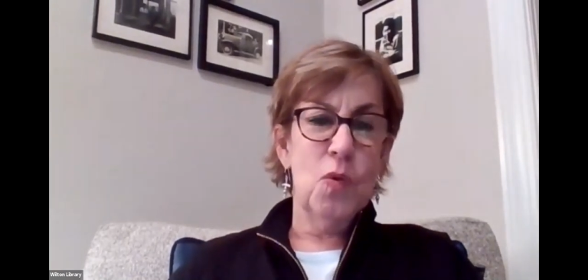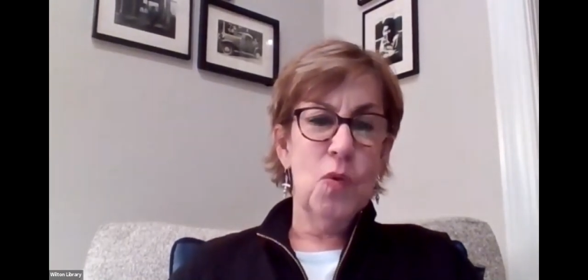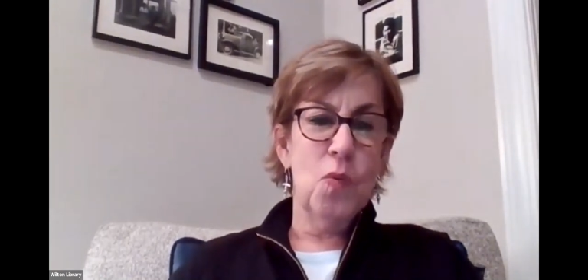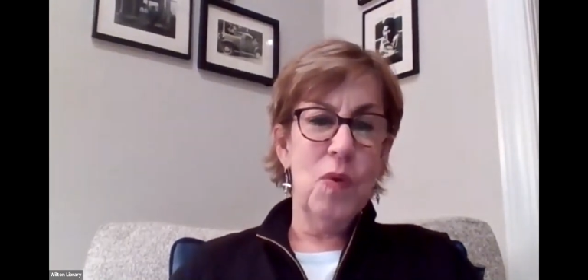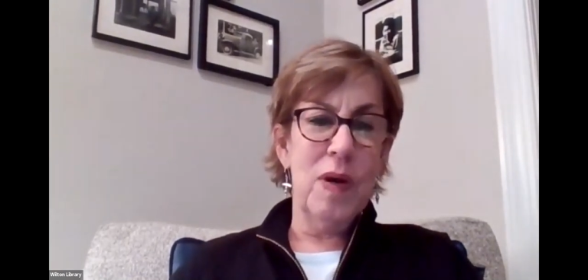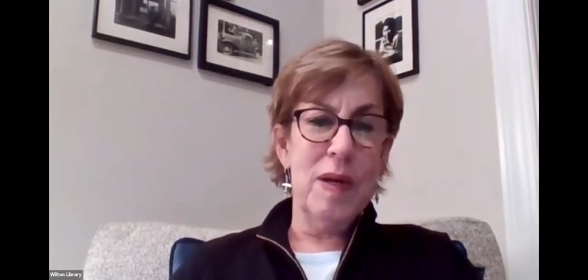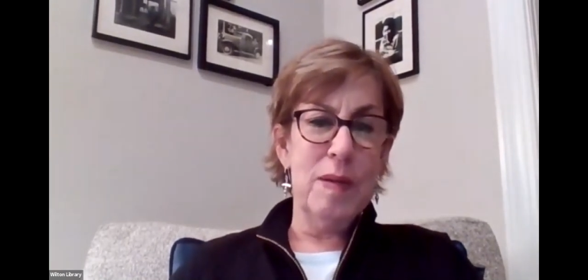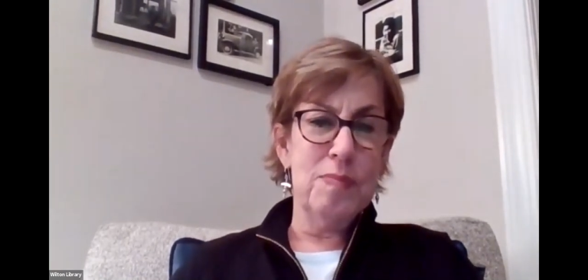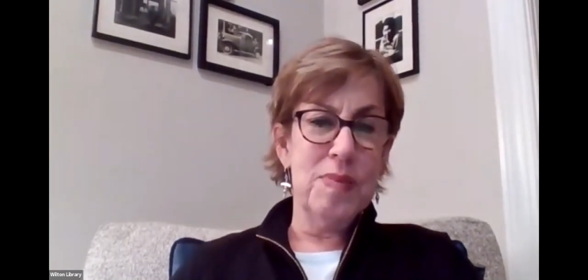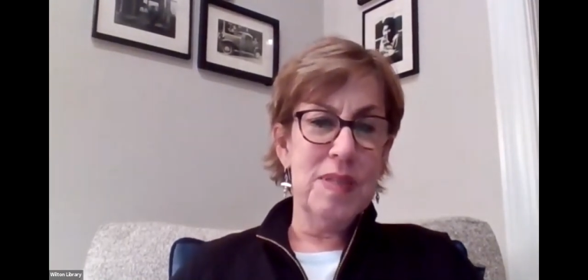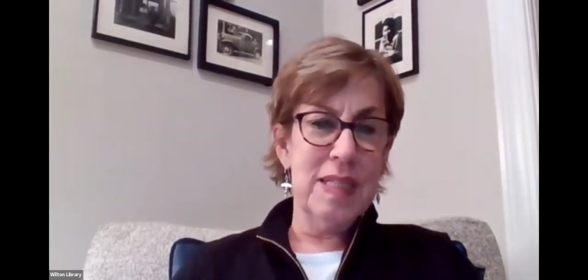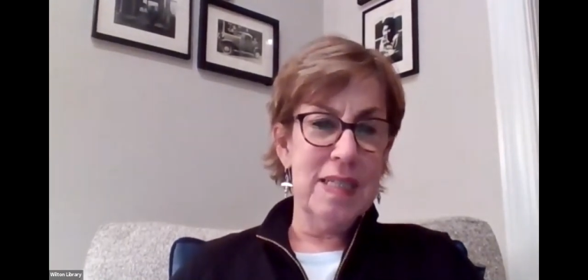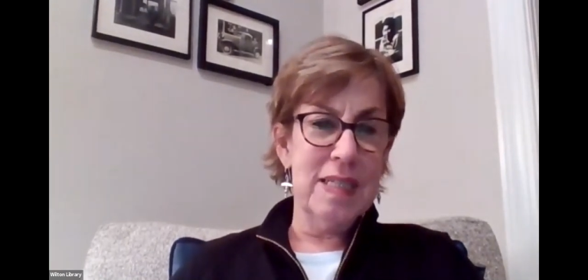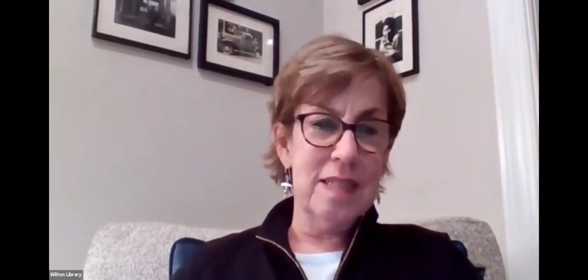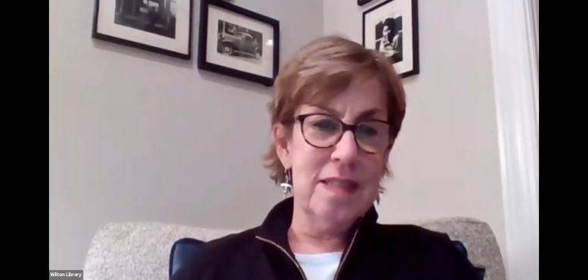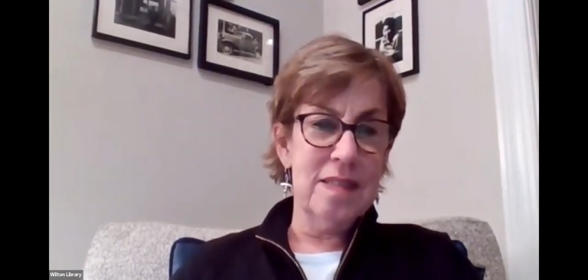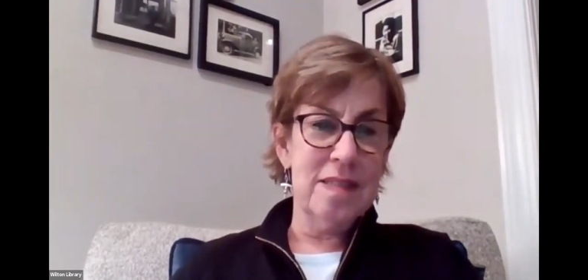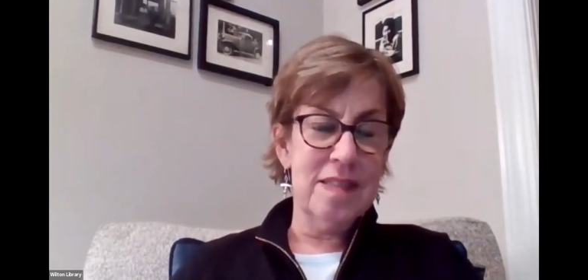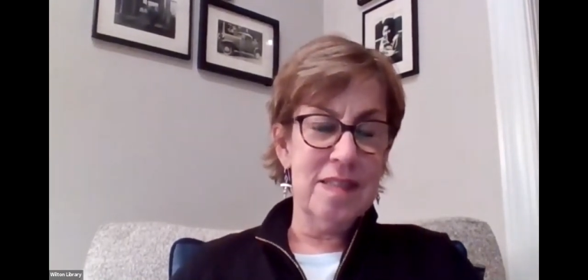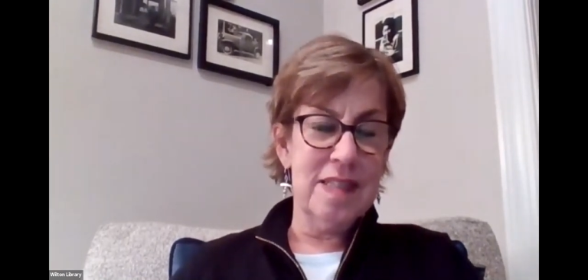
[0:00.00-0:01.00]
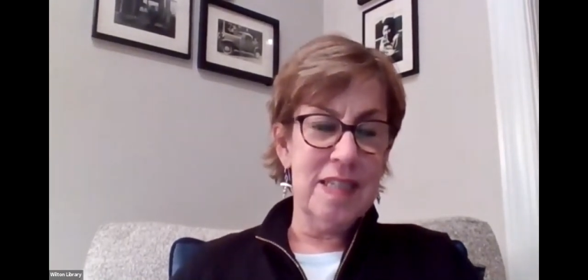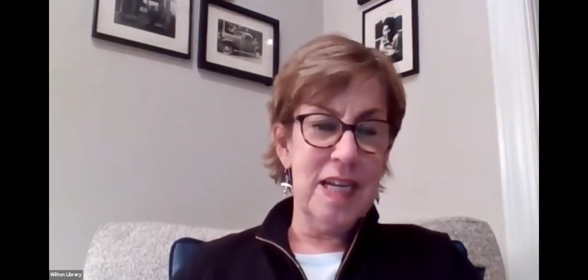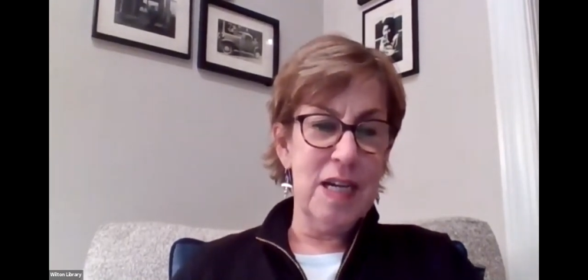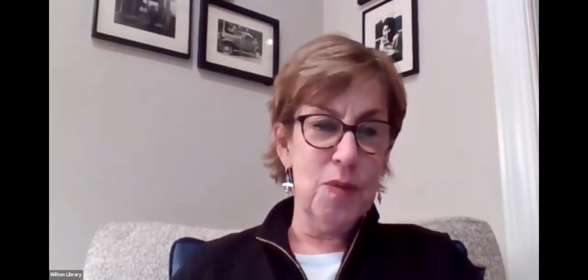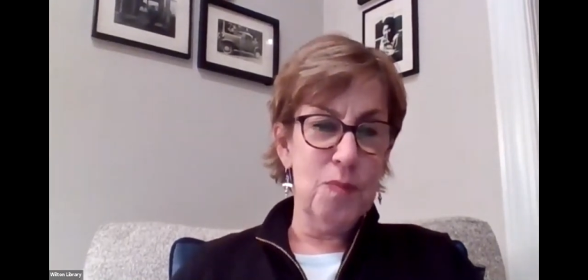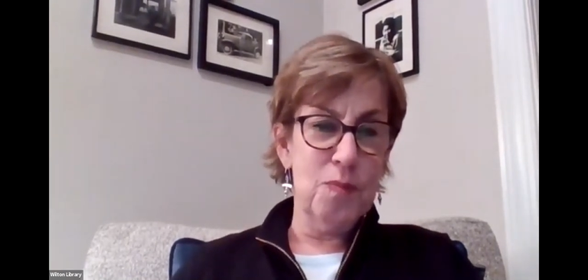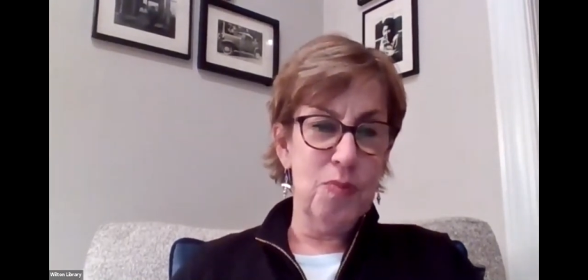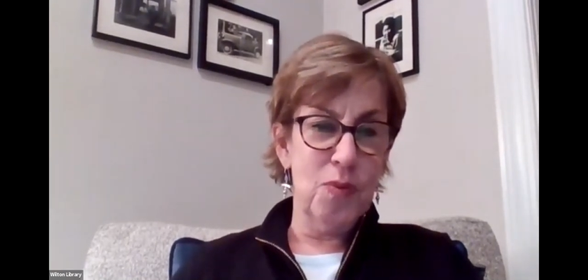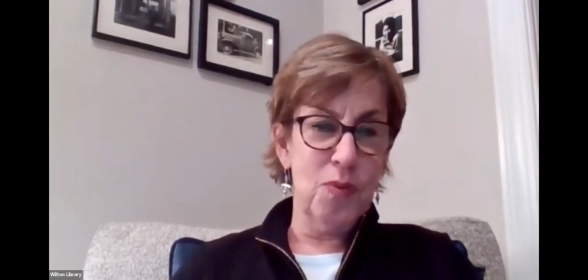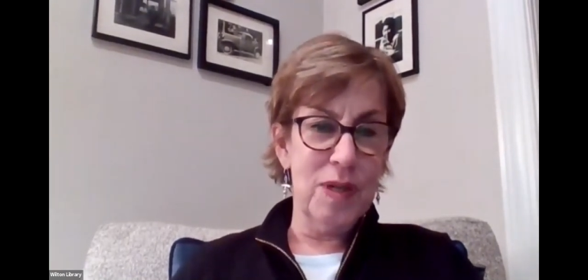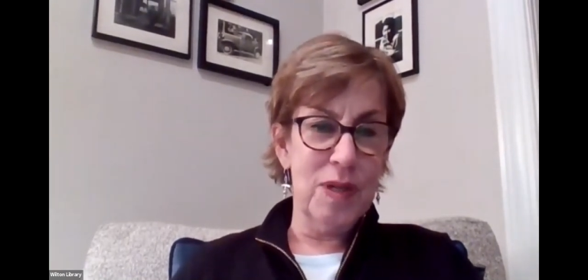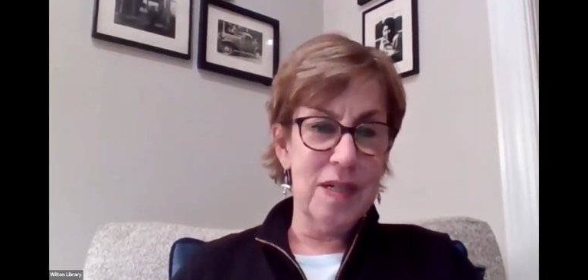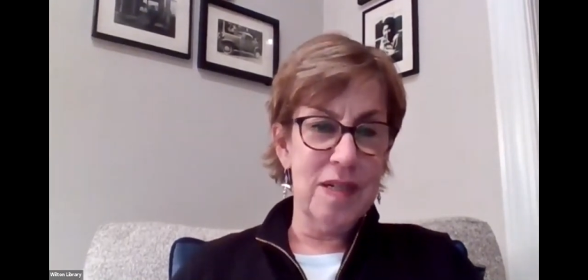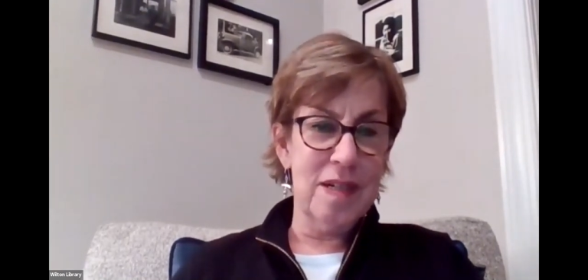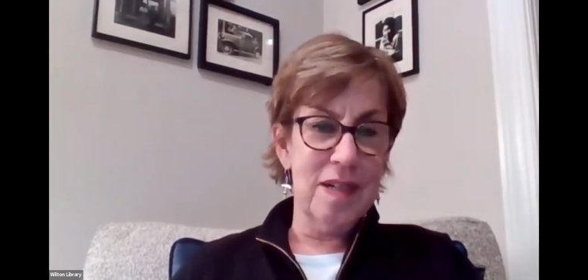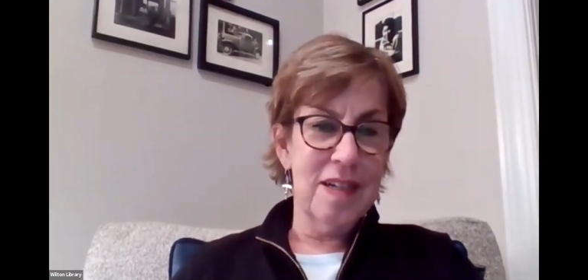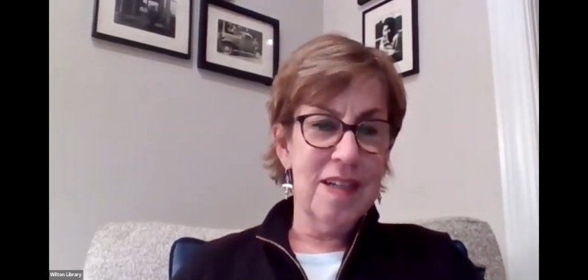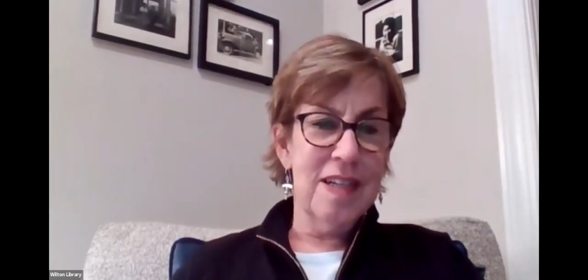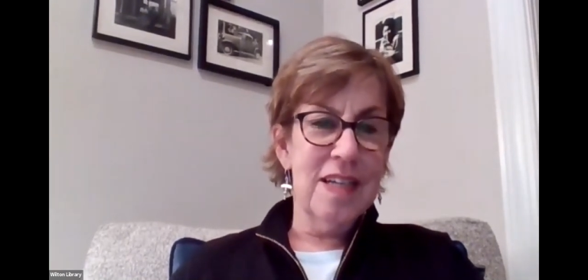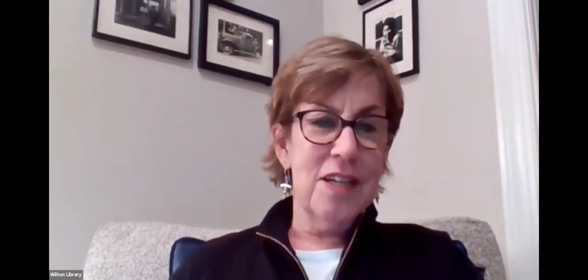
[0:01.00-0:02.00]
White Plains
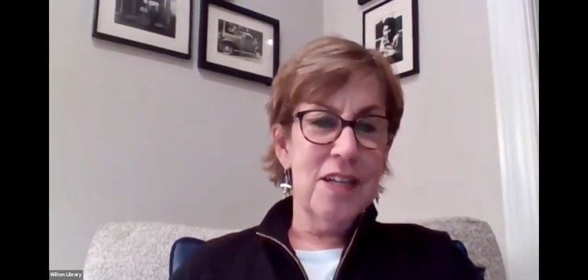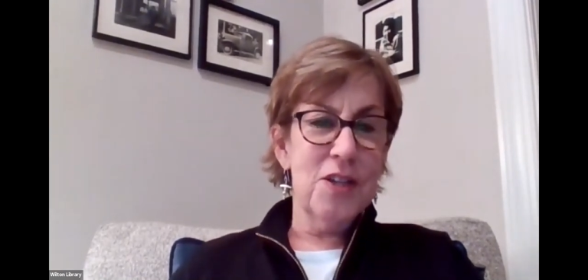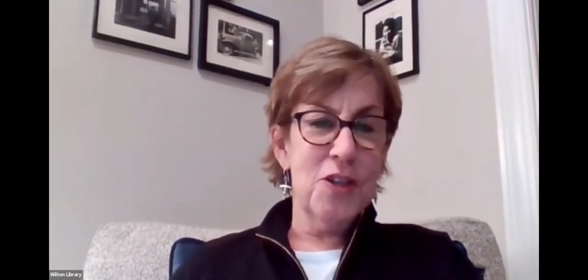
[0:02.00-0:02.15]
Airport.